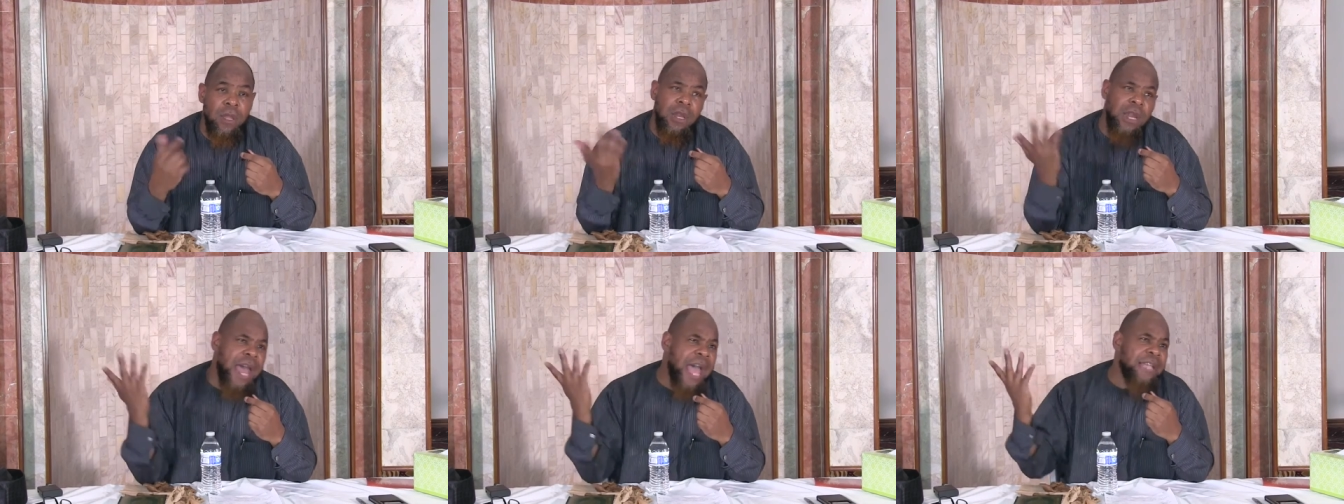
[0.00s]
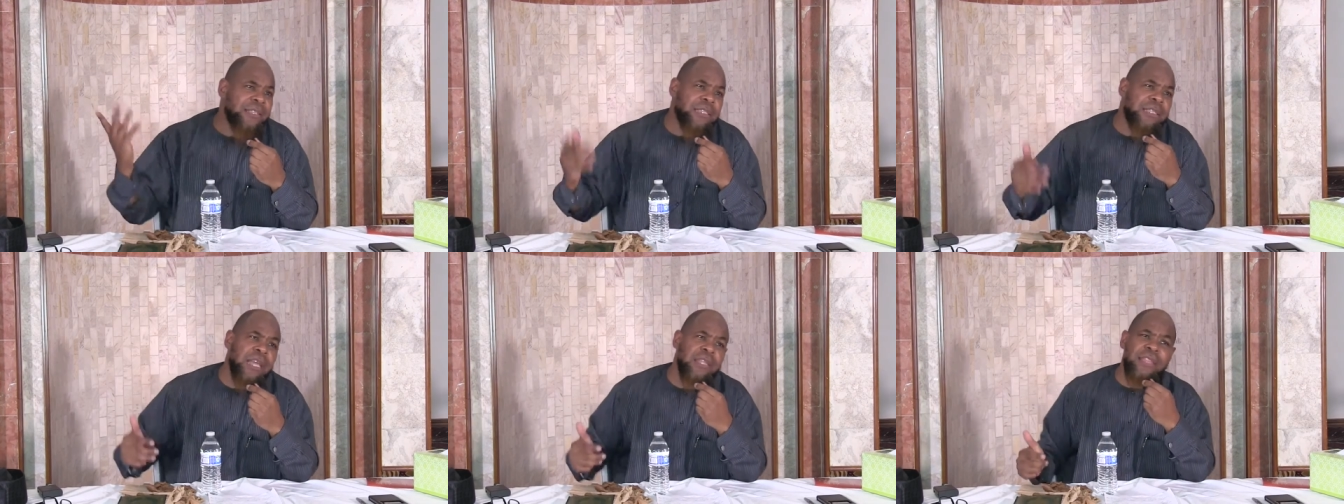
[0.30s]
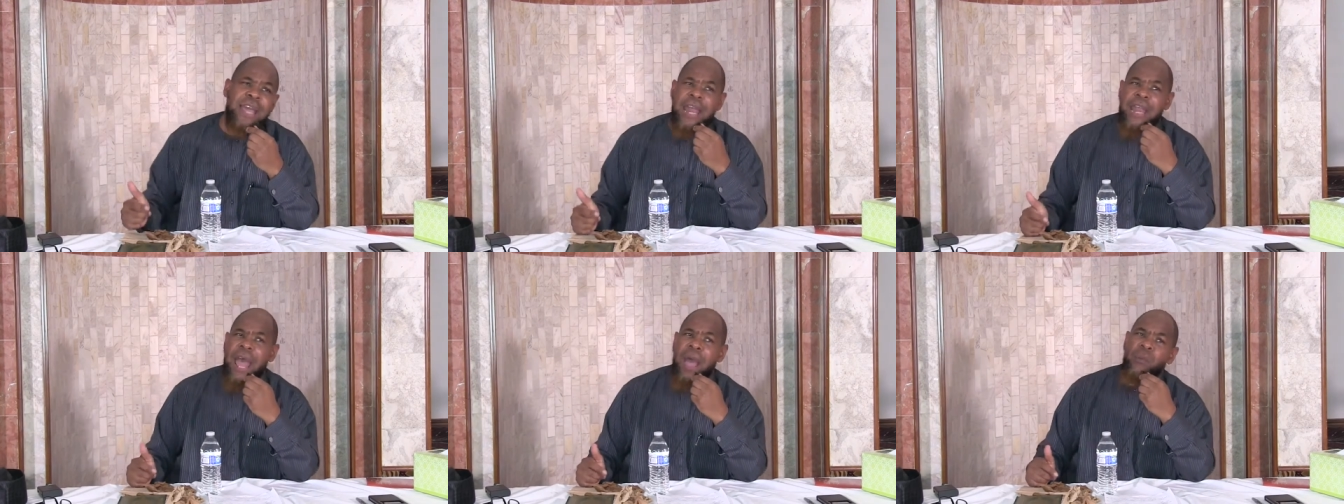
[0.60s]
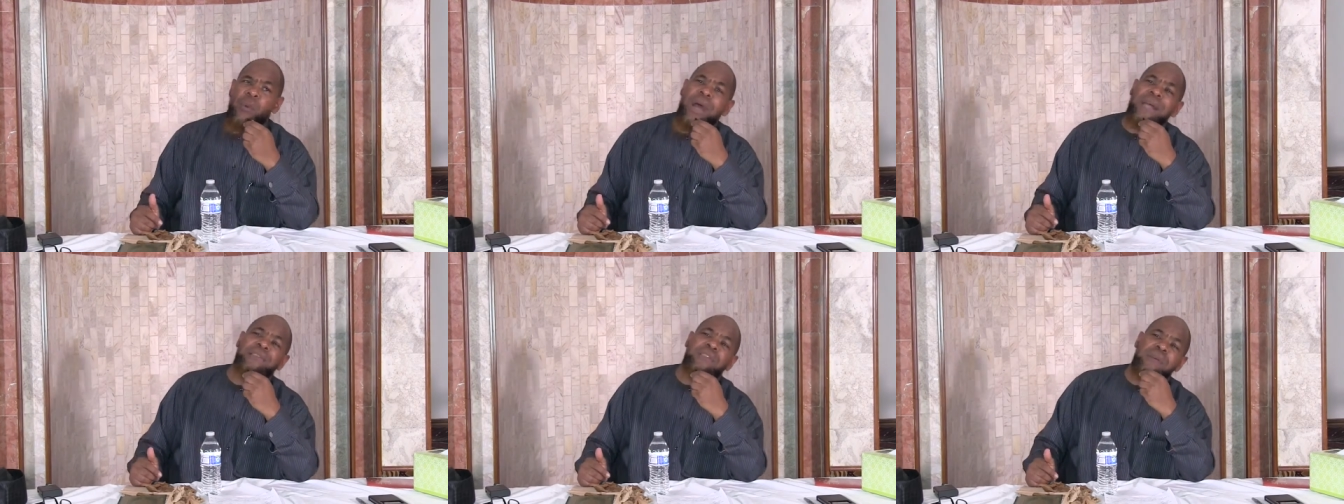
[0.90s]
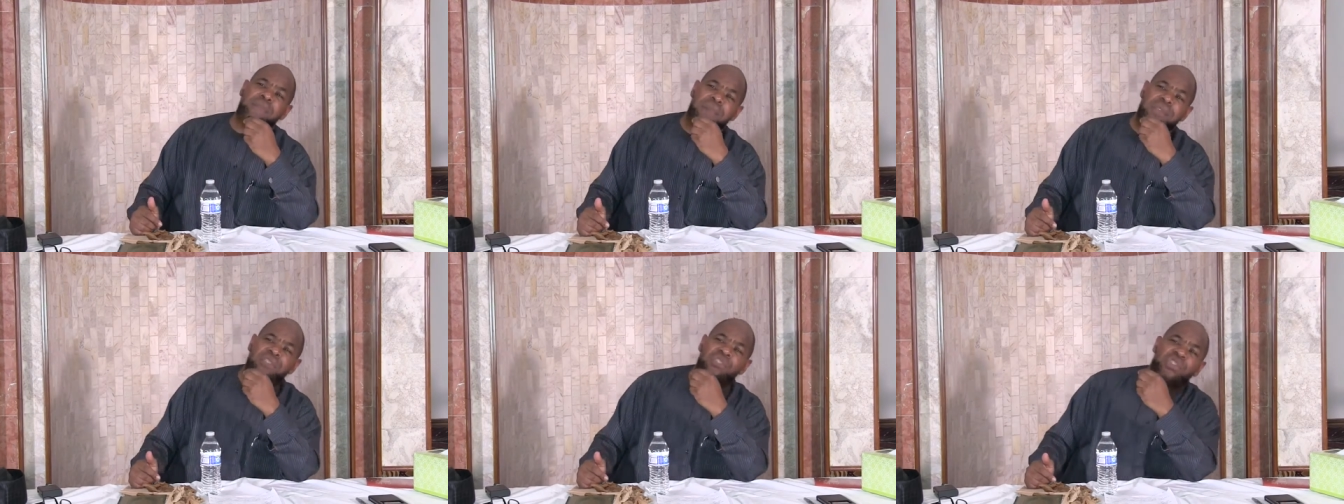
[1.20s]
Last thing that I want
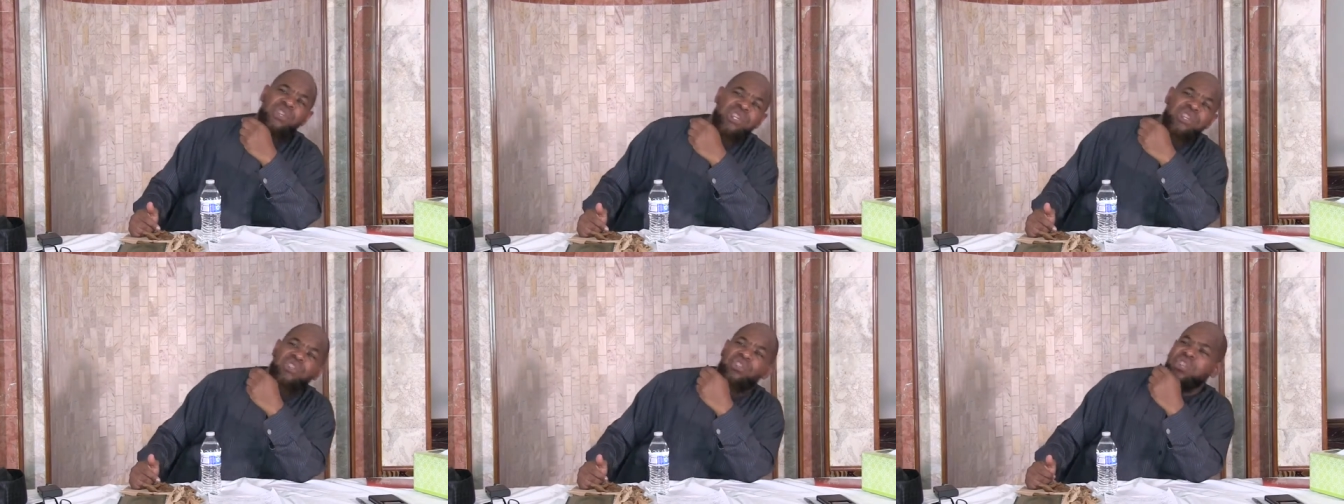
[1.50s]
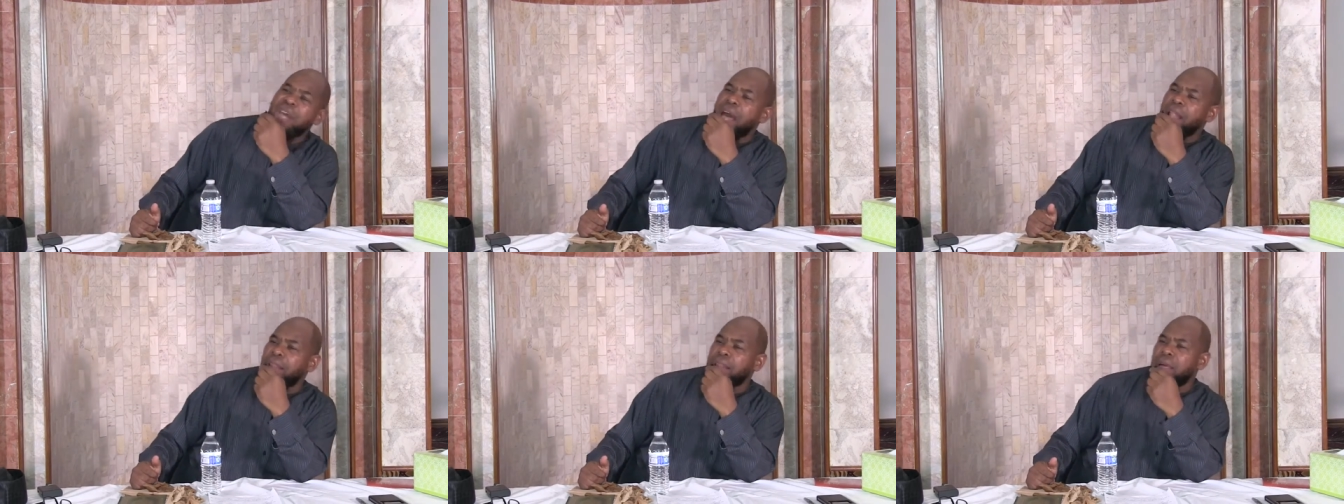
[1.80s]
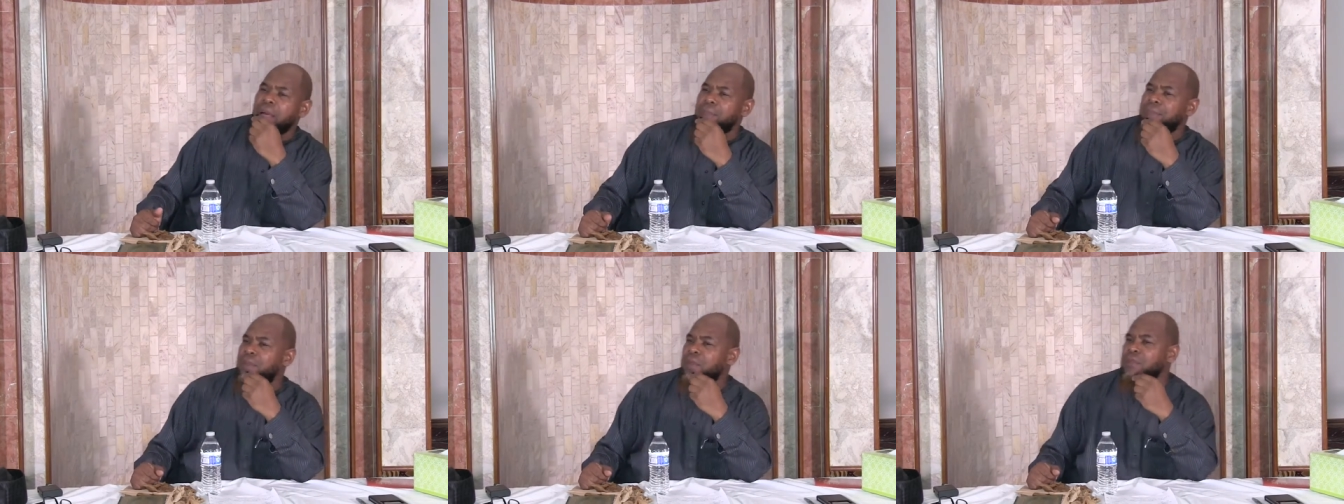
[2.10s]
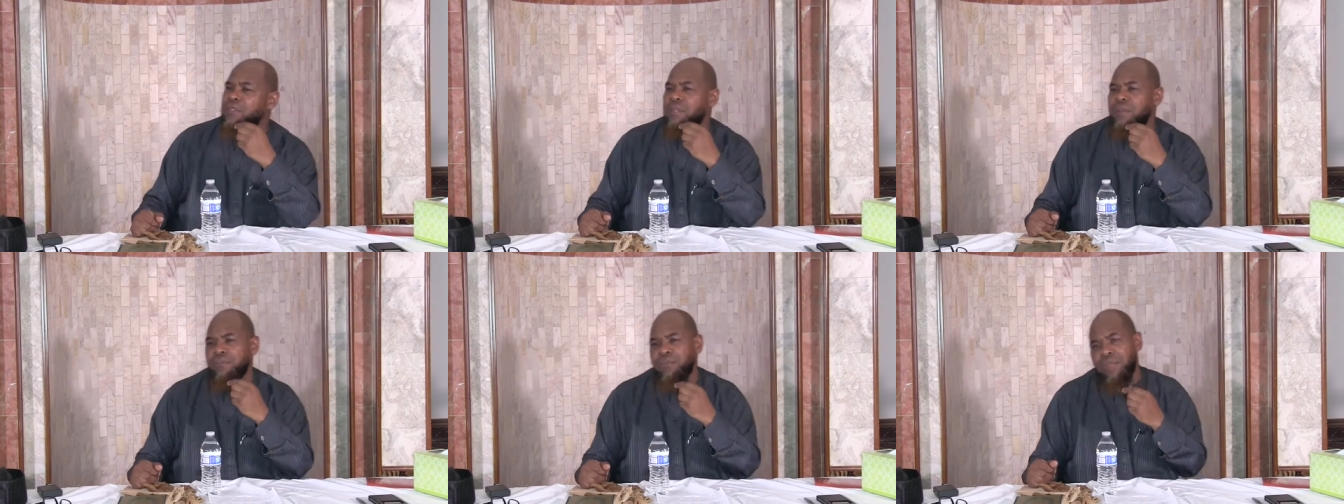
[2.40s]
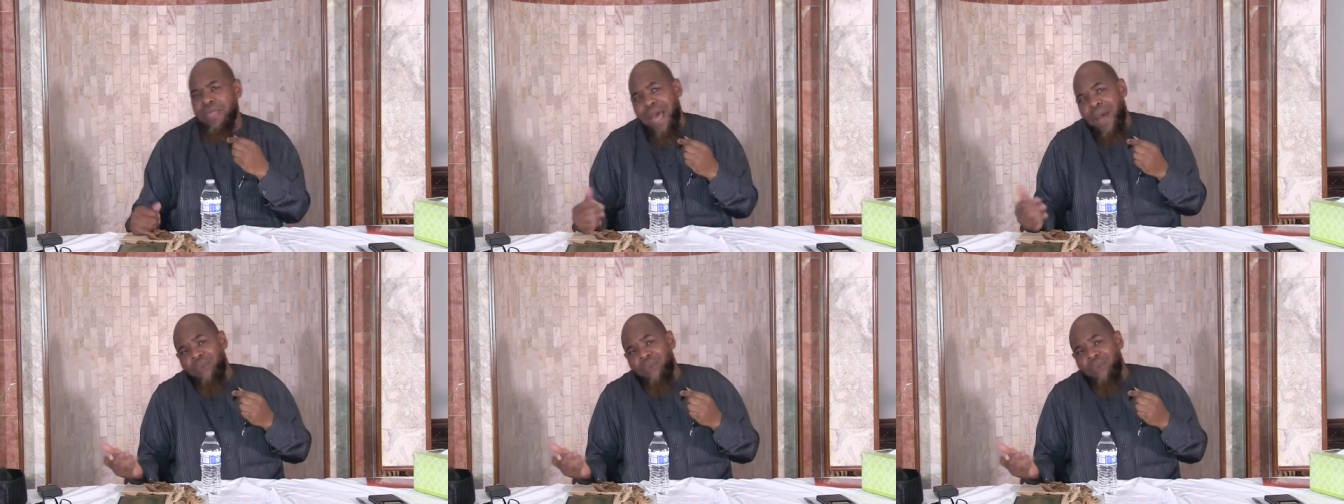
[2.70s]
to mention, inshallah, because I'm,